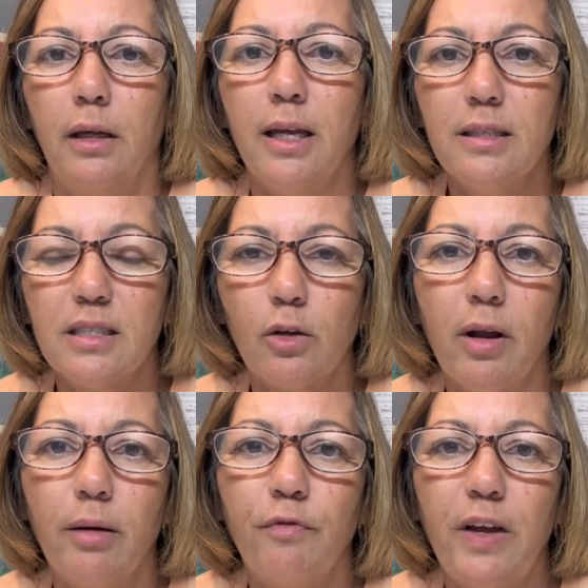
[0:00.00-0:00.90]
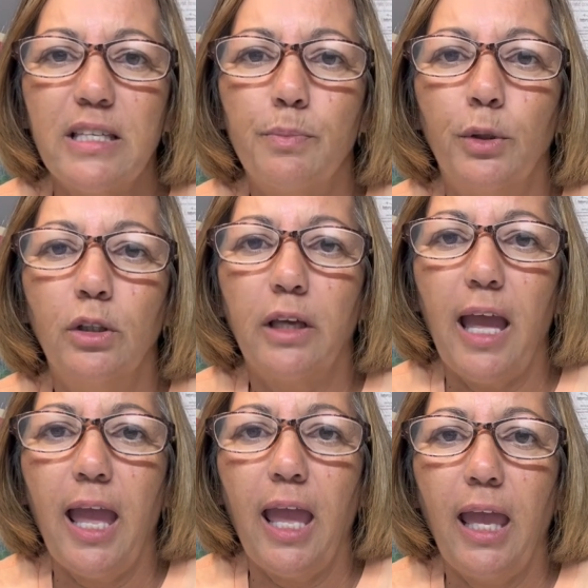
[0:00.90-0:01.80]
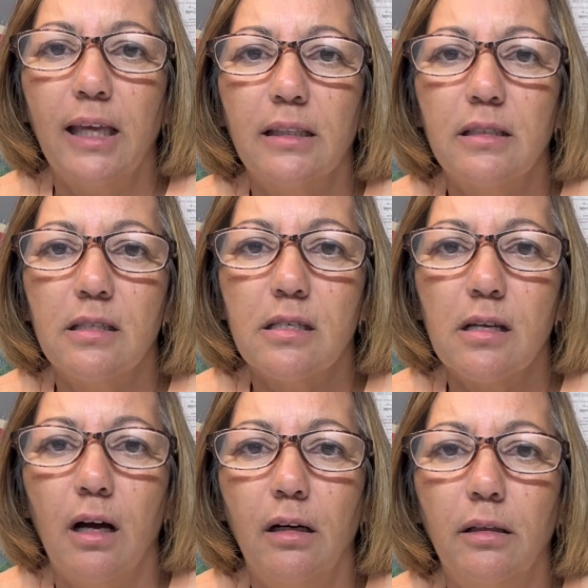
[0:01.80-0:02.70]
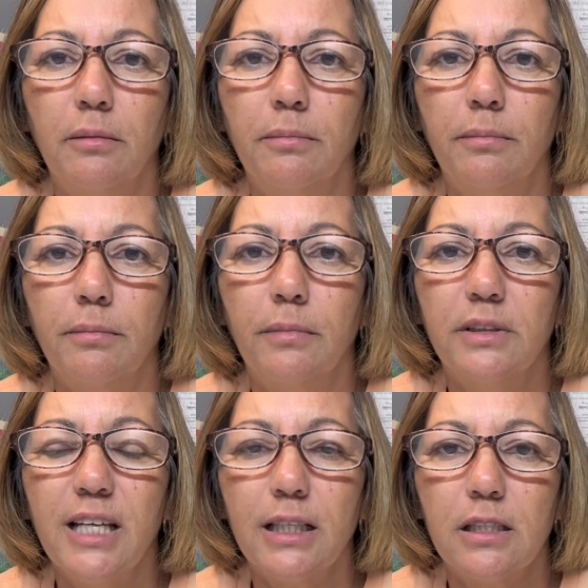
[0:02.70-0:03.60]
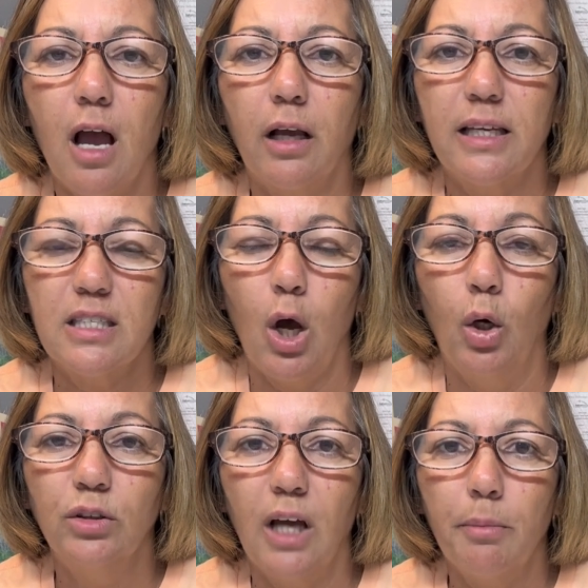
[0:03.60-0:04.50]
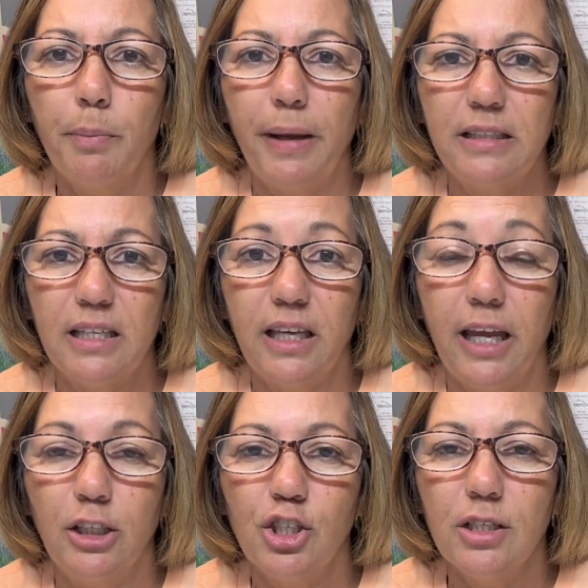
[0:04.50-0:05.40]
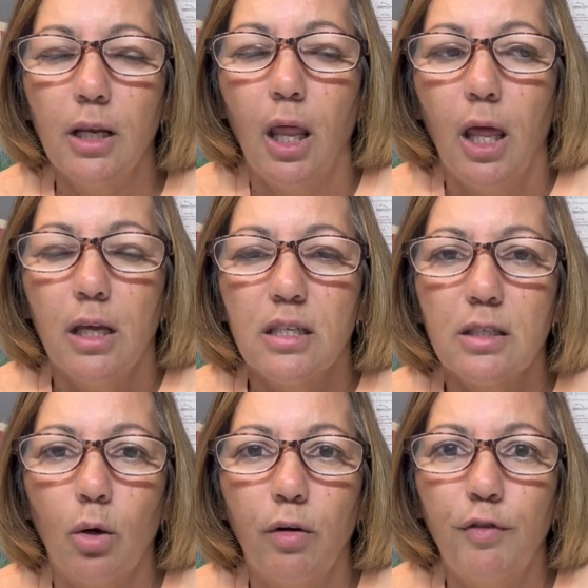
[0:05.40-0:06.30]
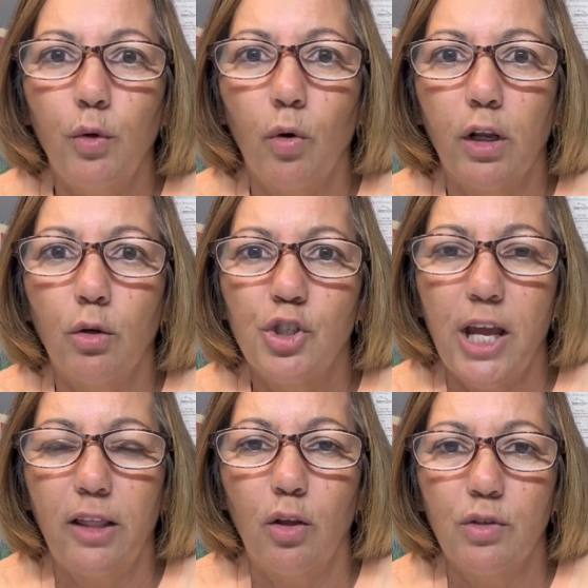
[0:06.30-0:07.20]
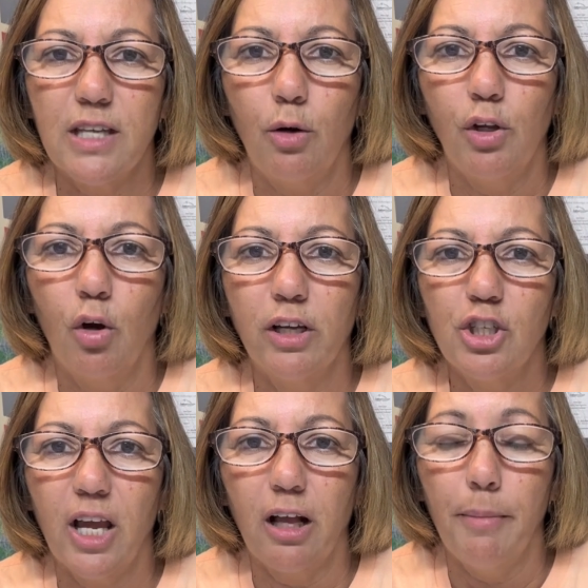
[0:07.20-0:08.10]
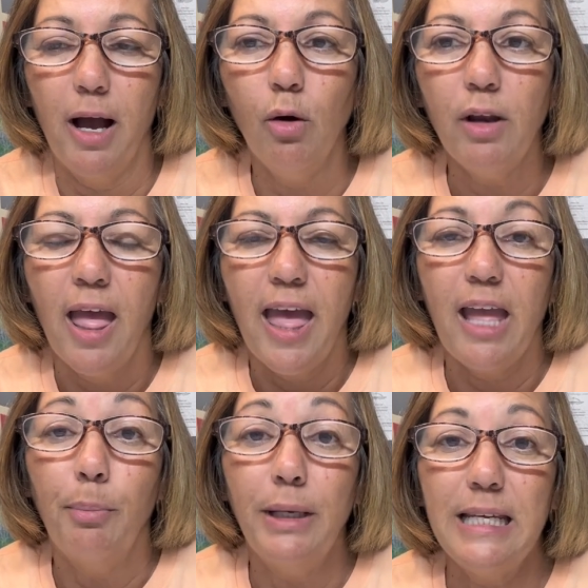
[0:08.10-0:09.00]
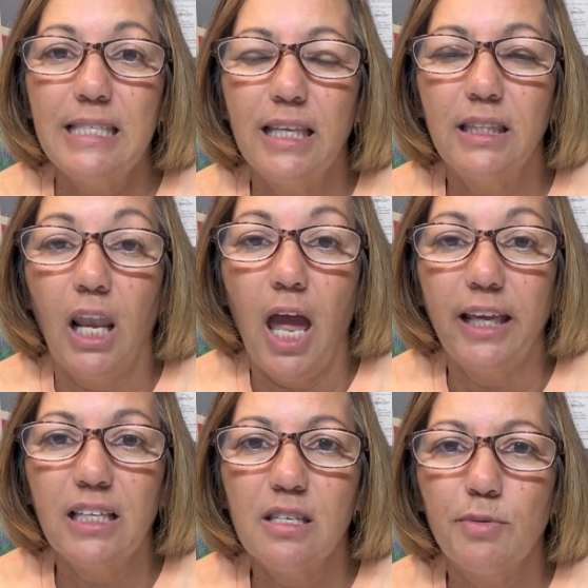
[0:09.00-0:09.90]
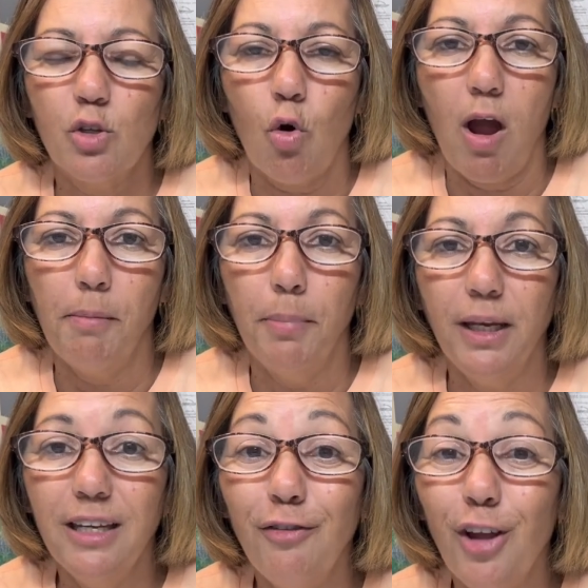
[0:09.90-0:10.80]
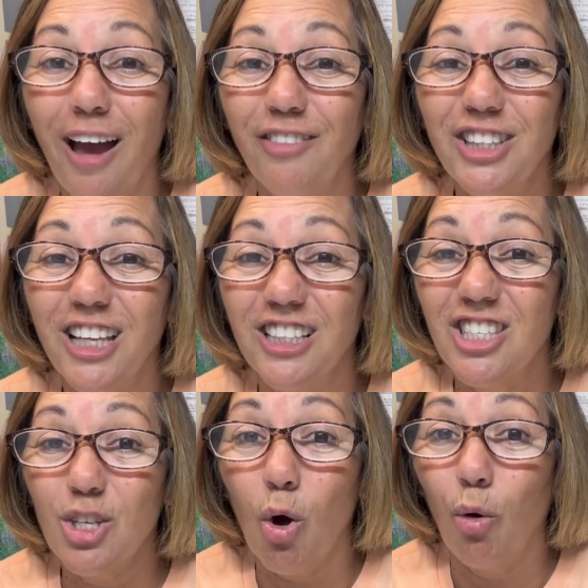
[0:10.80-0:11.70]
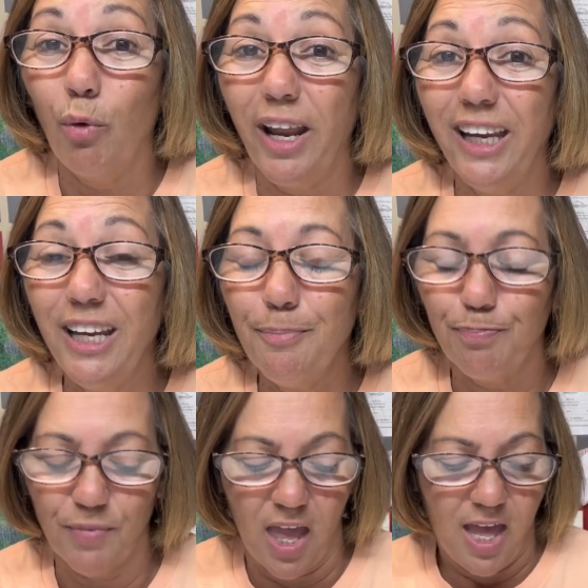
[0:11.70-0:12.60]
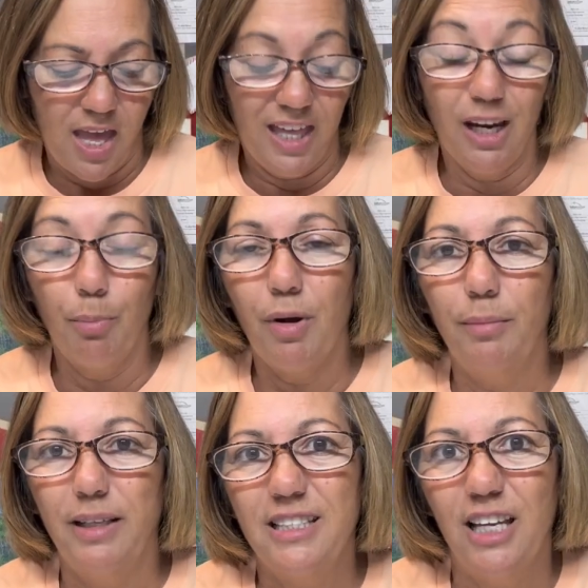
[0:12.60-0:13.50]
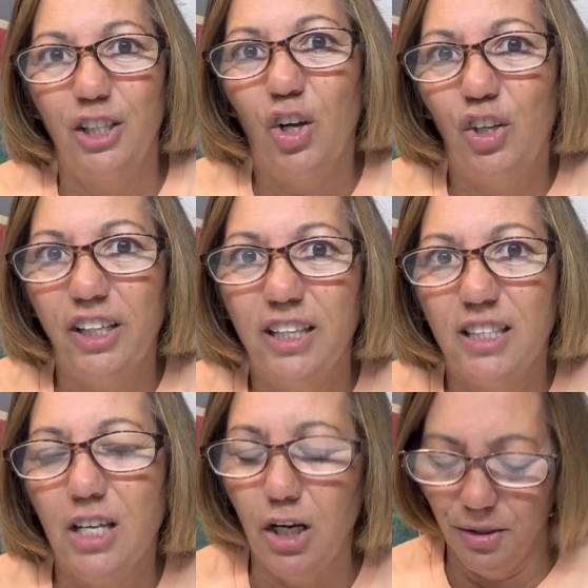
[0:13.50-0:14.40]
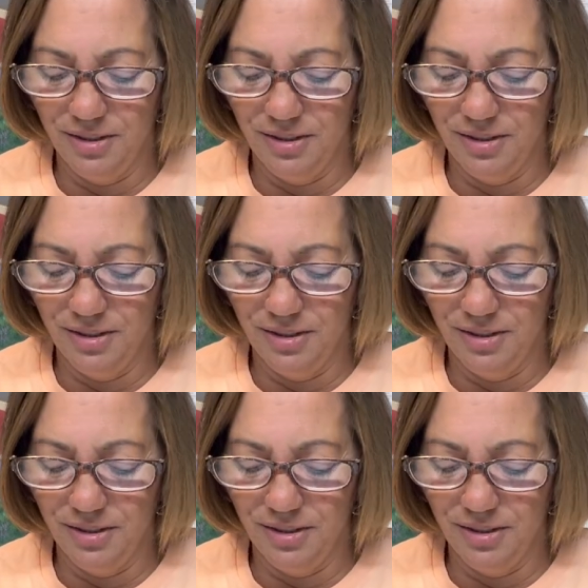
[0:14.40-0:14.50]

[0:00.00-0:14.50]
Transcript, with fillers: Instagram, Facebook, and um, TikTok is all Diamond Painting Cajun. So if you want to go check those out, y'all can check them out. And please hit the like and subscribe button if you haven't done so already. And I'll probably tell y'all another time.